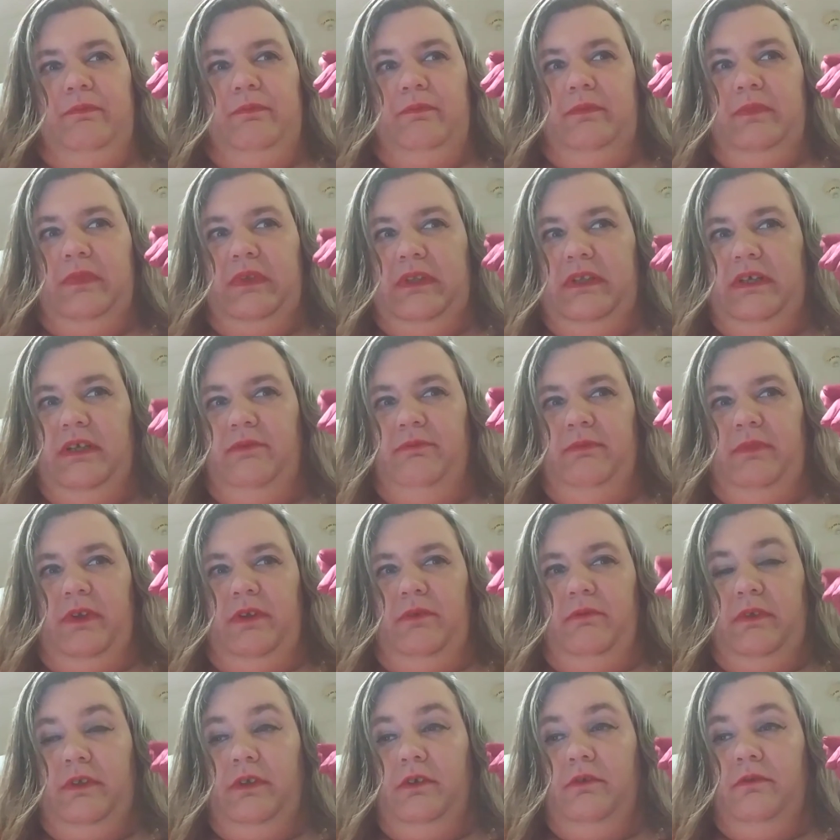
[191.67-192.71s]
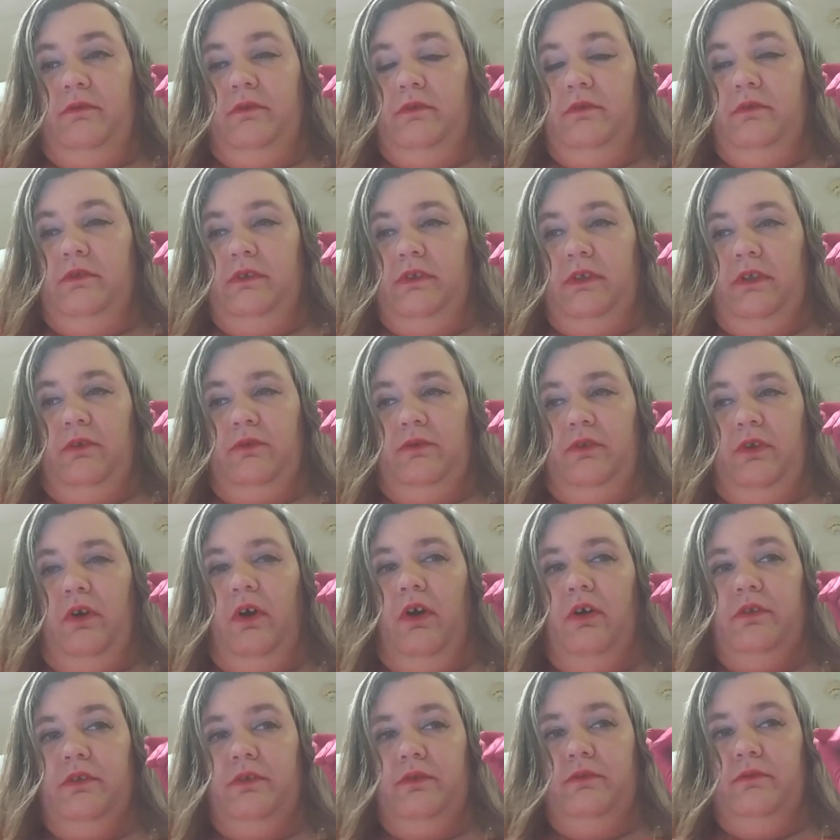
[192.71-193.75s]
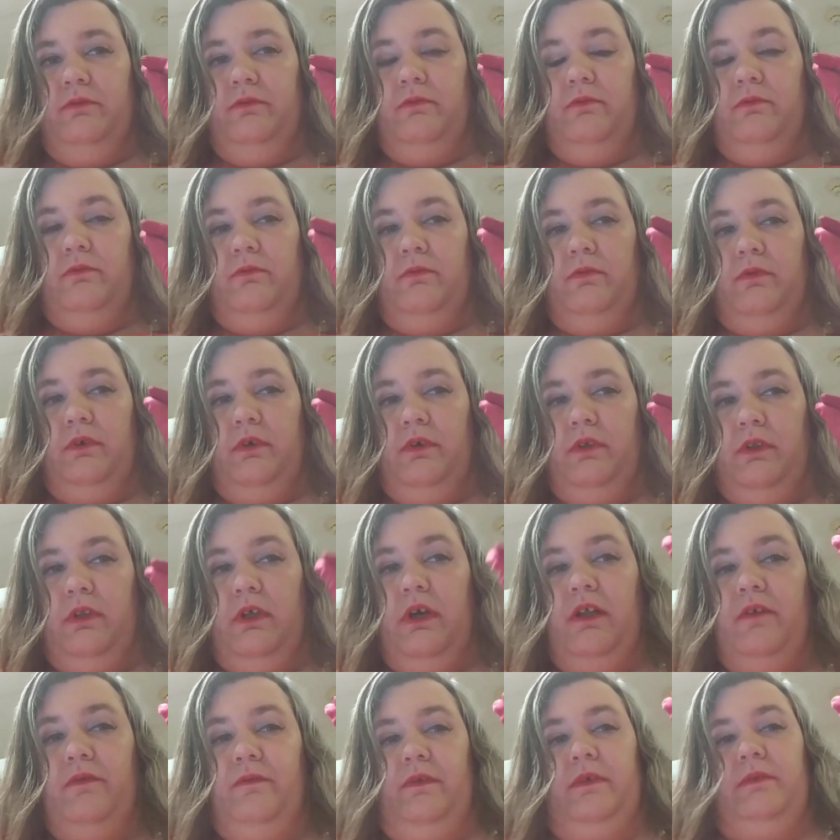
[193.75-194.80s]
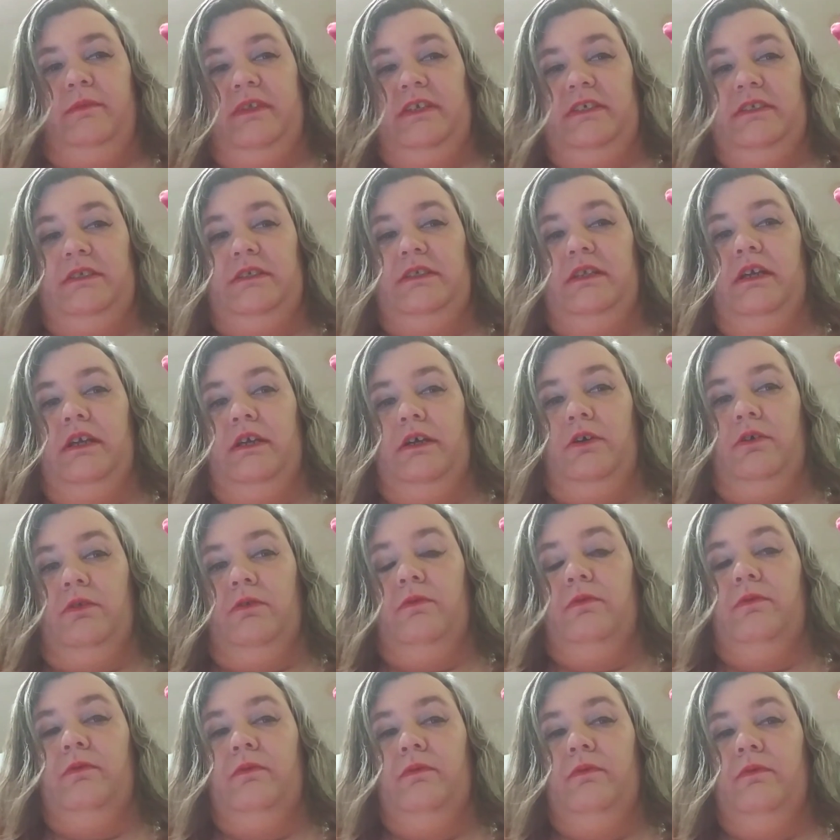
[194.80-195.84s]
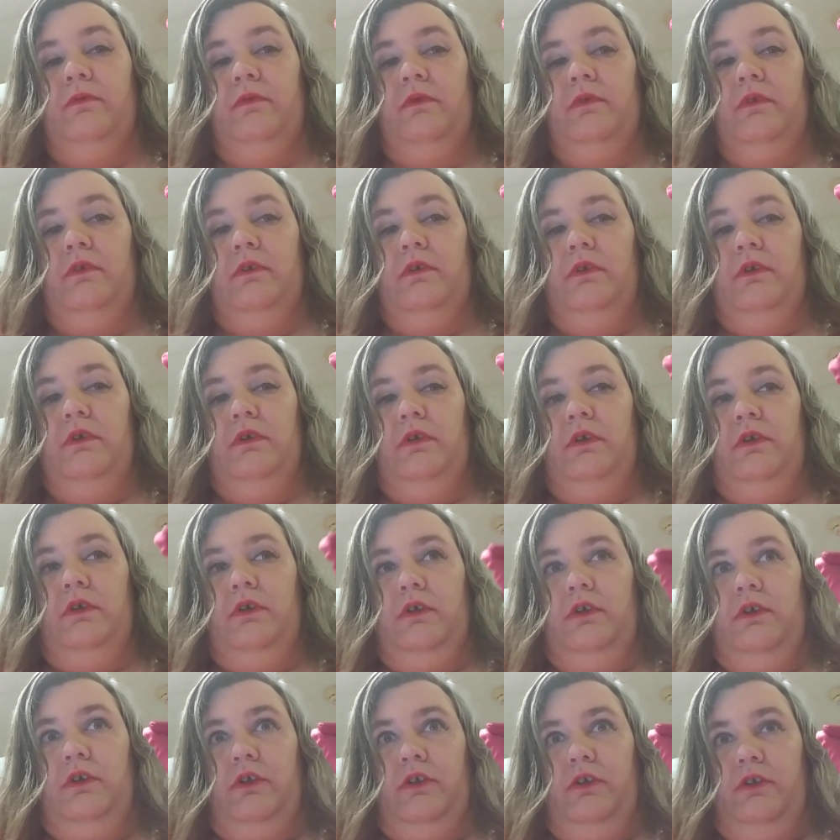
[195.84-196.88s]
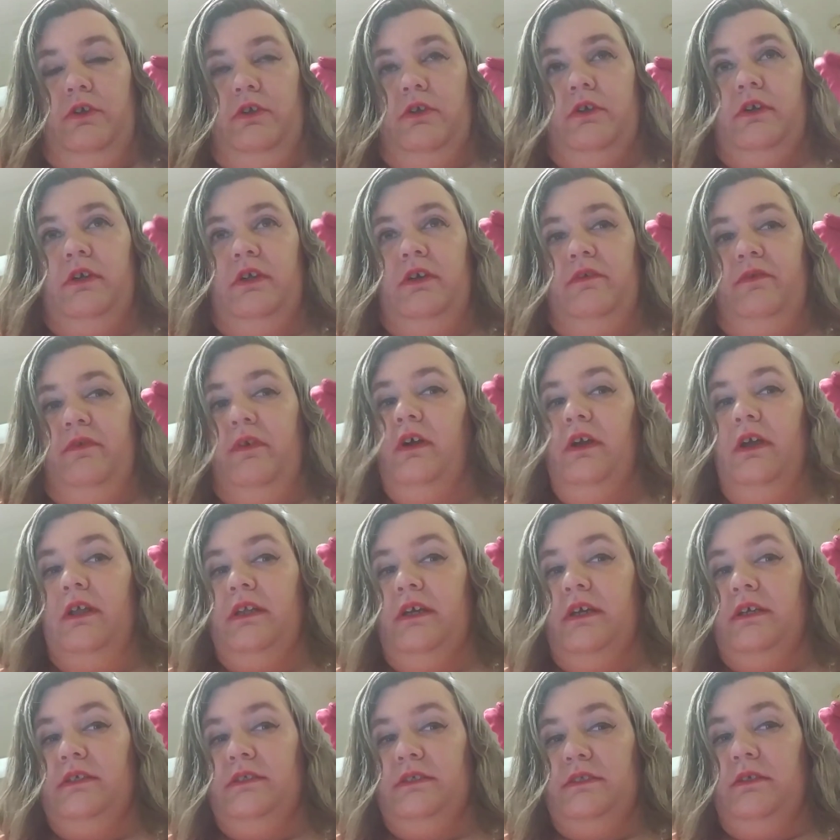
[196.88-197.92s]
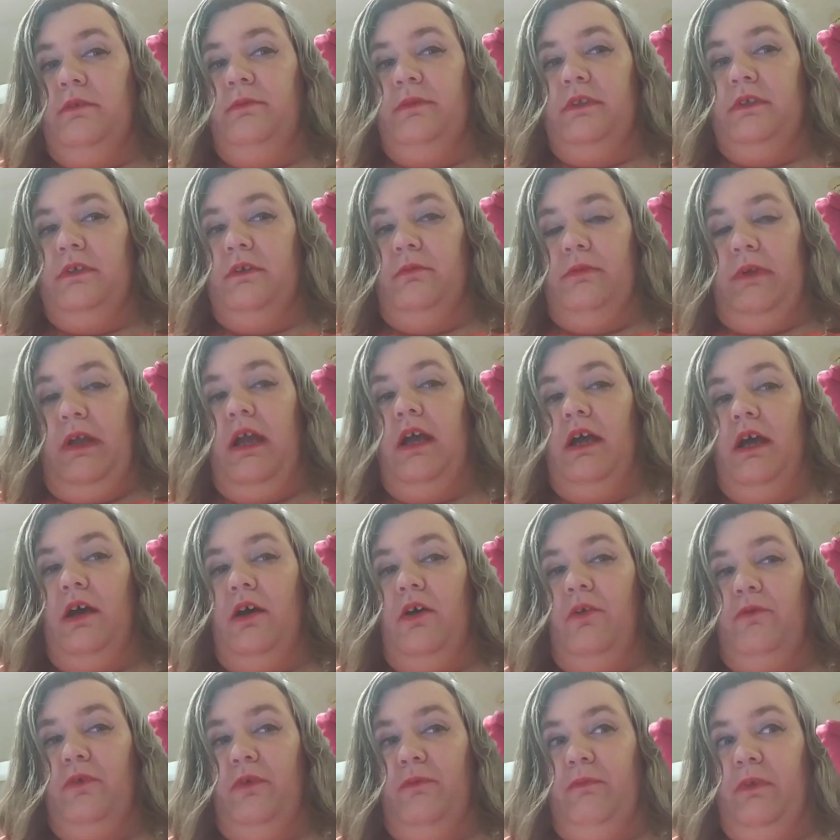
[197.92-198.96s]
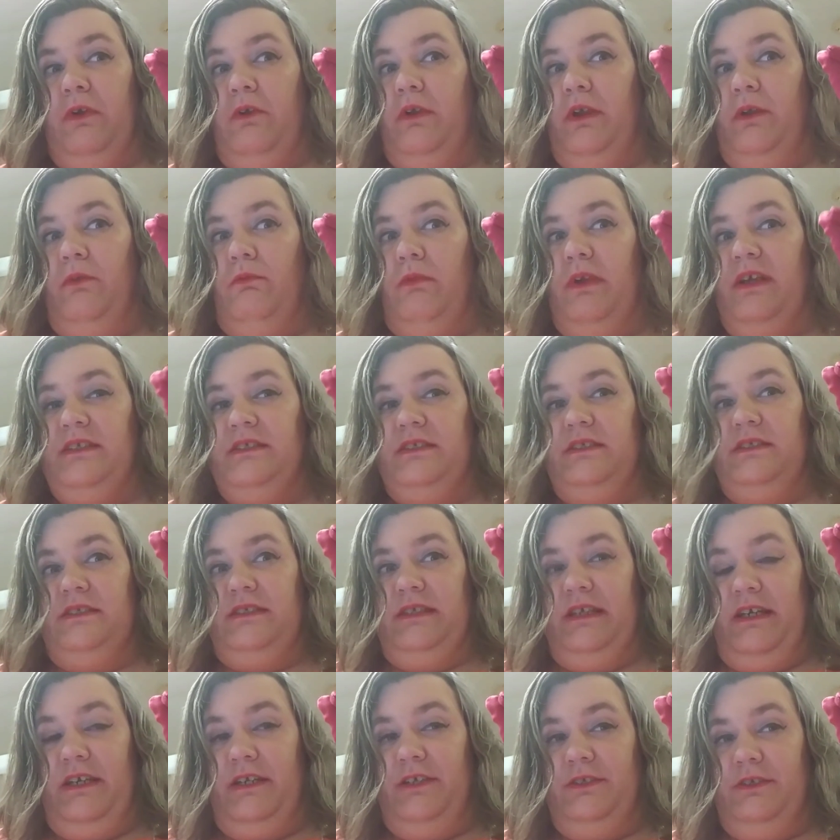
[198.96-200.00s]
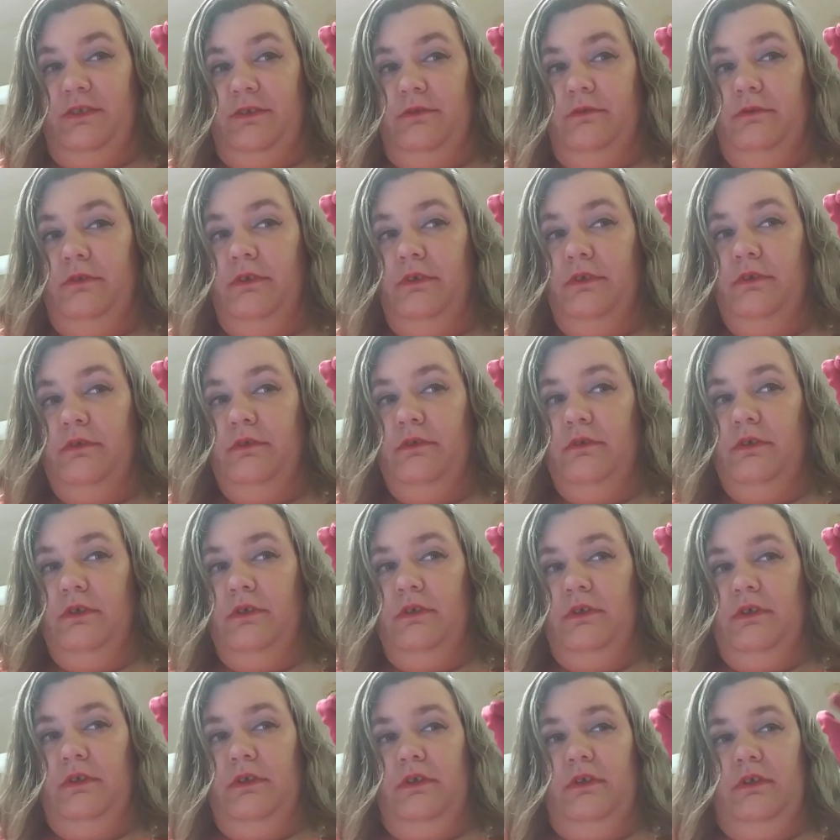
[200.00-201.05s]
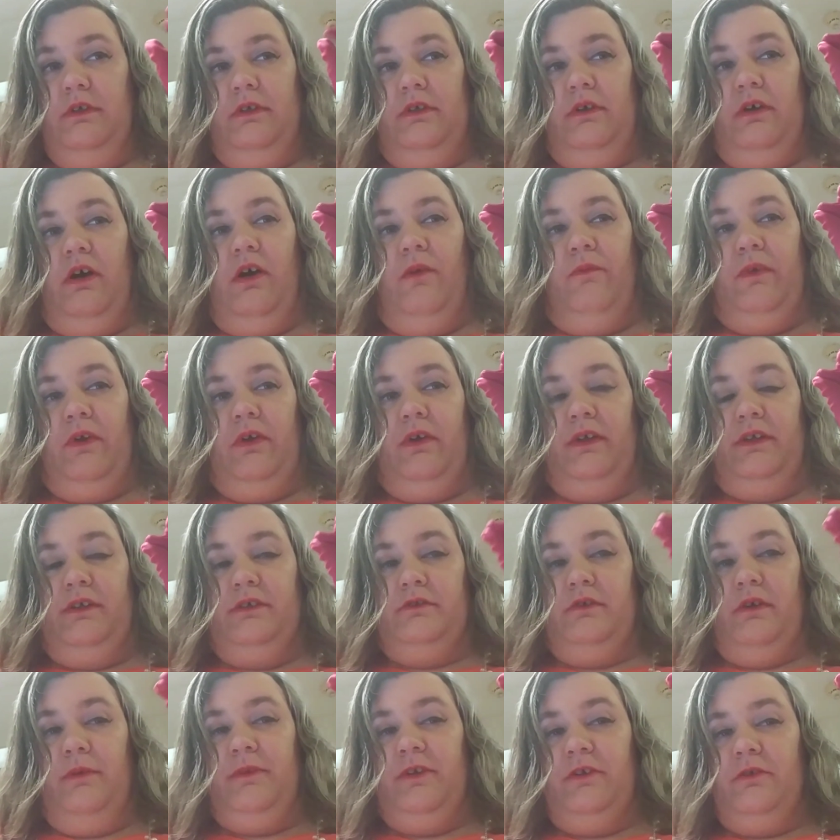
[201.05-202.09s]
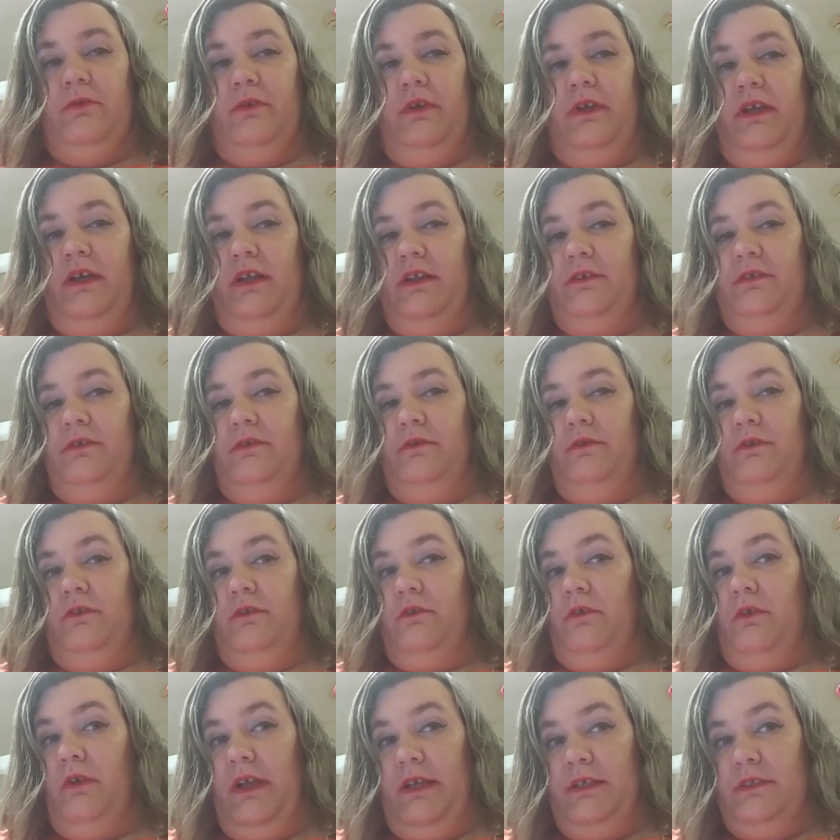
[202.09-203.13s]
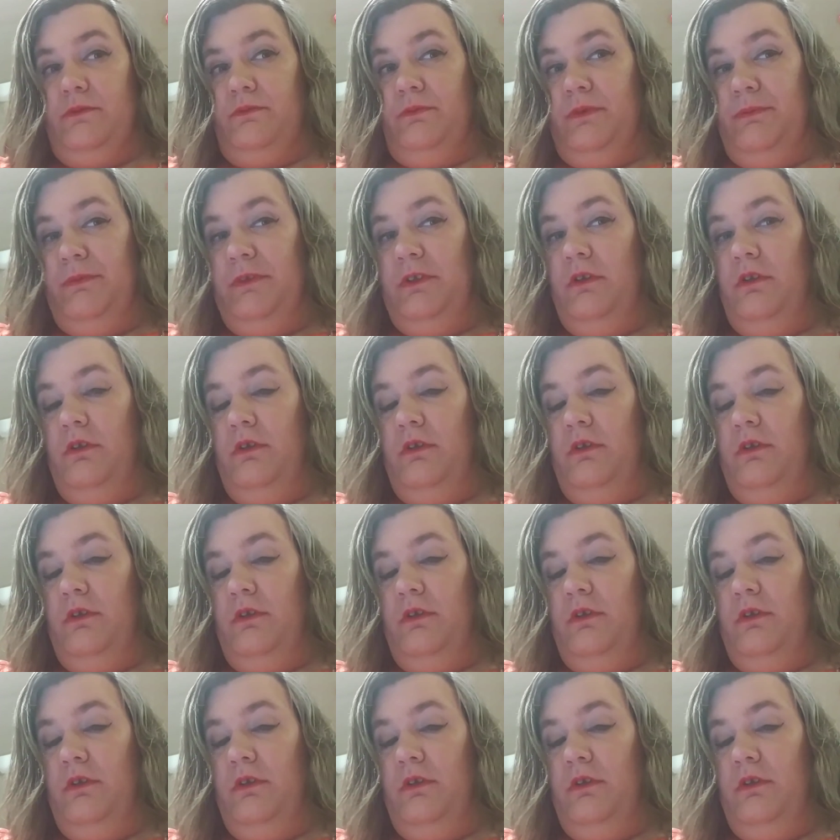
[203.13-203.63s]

believe me, when you talk to a lot of feminists now, you're going to find that some of them have a very racist attitude, a very discriminatory attitude to trans women.